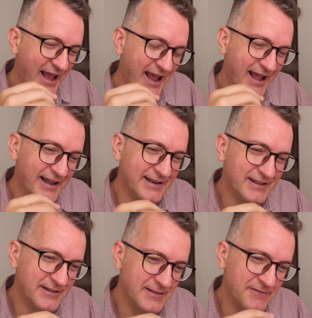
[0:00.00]

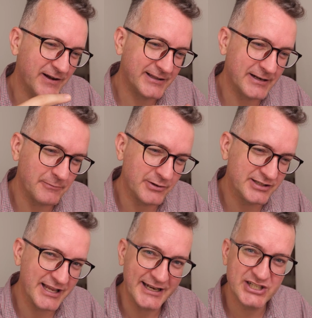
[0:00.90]
And the fact that it
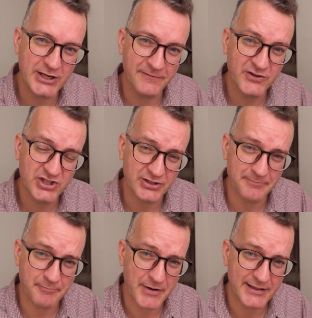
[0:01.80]
was energy
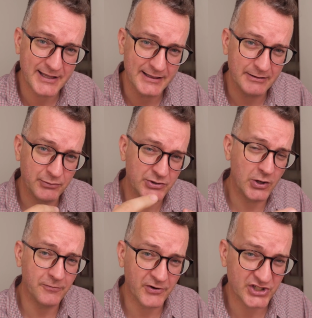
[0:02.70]
efficient meant that there was
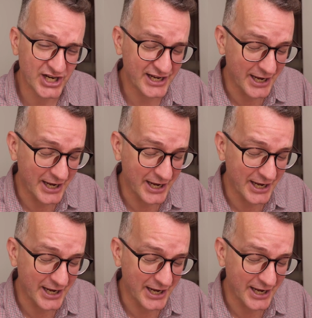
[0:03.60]
no fresh air